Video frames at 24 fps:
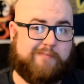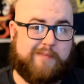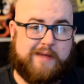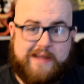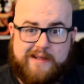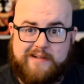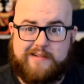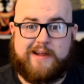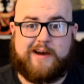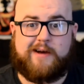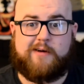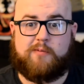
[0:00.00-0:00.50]

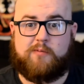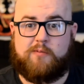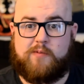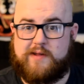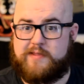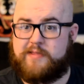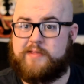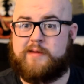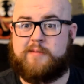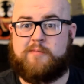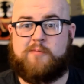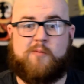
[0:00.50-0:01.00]
being there
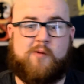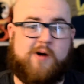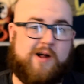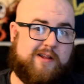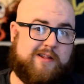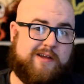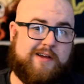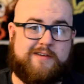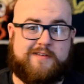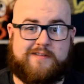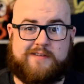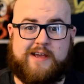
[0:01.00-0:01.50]
with him while
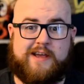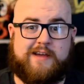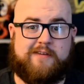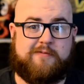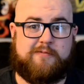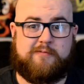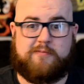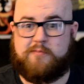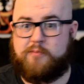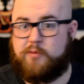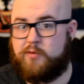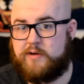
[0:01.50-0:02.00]
he's safe
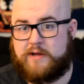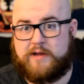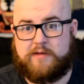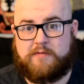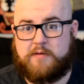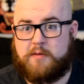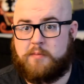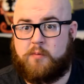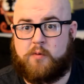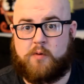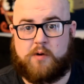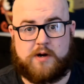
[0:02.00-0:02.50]
will give
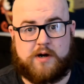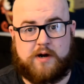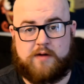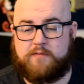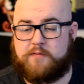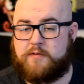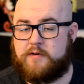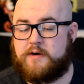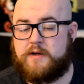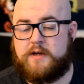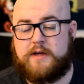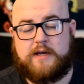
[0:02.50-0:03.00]
you more
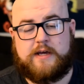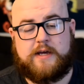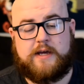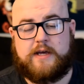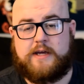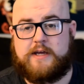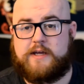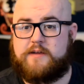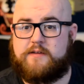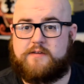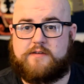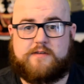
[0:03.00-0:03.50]
comfort.
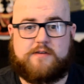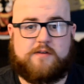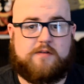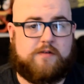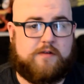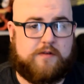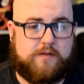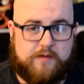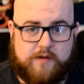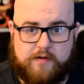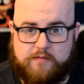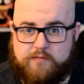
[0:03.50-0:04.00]
He's still
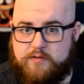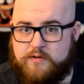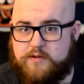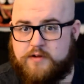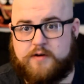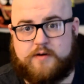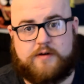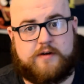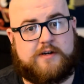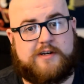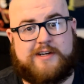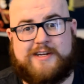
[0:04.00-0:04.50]
in love with
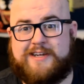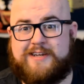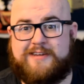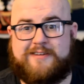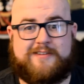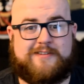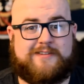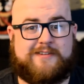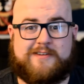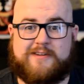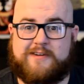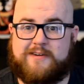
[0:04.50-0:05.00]
her.
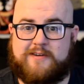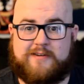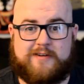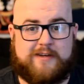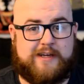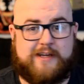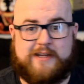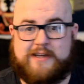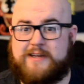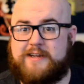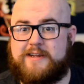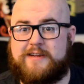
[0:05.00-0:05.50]

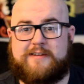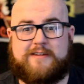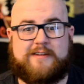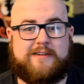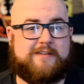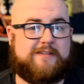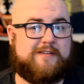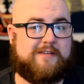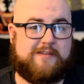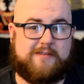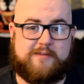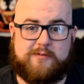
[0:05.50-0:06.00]
He didn't
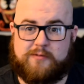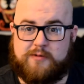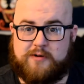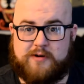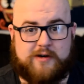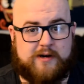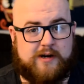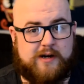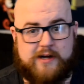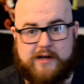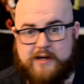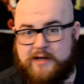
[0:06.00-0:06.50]
listen to
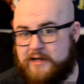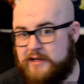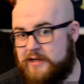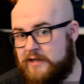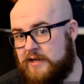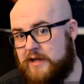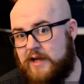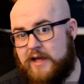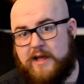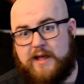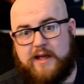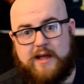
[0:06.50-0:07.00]
her.
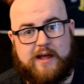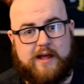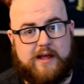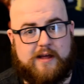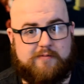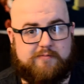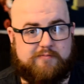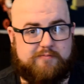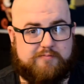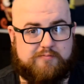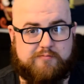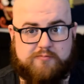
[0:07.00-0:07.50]

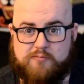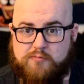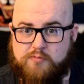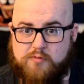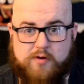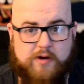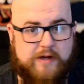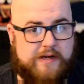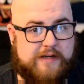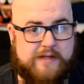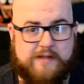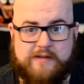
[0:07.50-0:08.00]

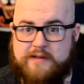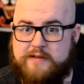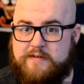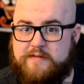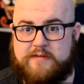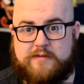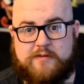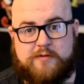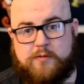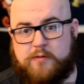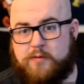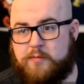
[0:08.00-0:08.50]
Roy didn't
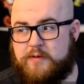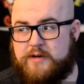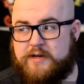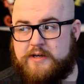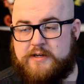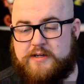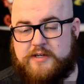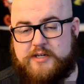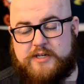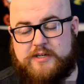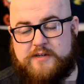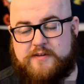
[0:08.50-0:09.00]
listen to her when
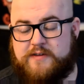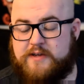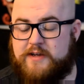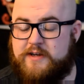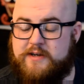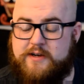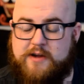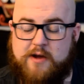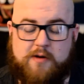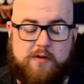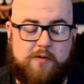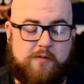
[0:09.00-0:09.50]
she said
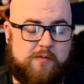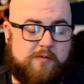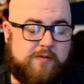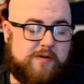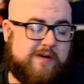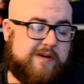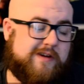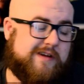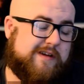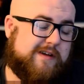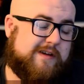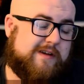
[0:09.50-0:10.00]
go
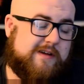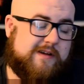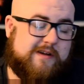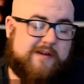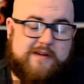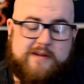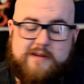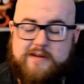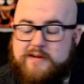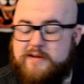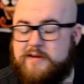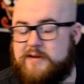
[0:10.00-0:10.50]

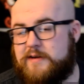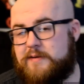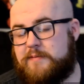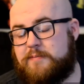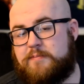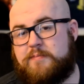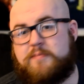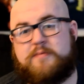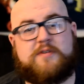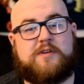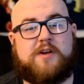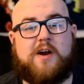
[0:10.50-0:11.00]

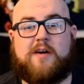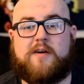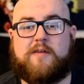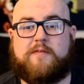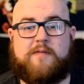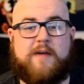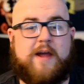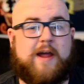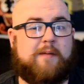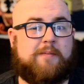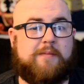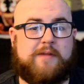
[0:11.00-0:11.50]
start a
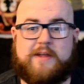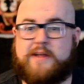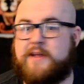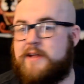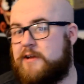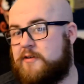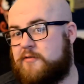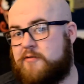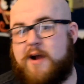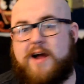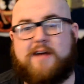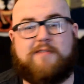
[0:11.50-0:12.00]
family,
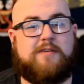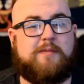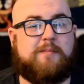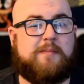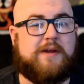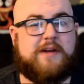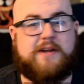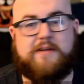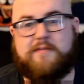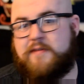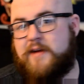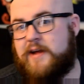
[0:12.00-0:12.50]
drive a
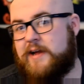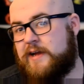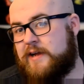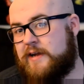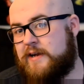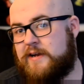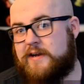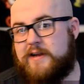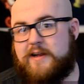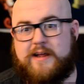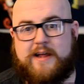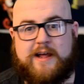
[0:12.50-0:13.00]
minivan,
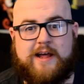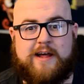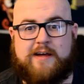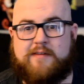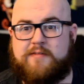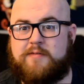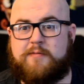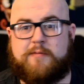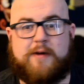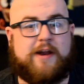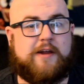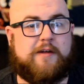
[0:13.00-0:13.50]
have
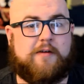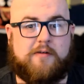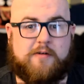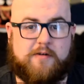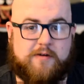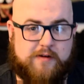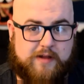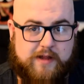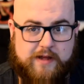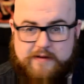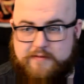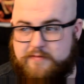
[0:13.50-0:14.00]
a
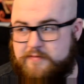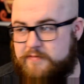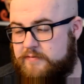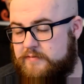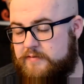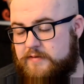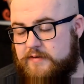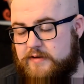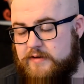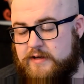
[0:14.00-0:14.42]
regular life.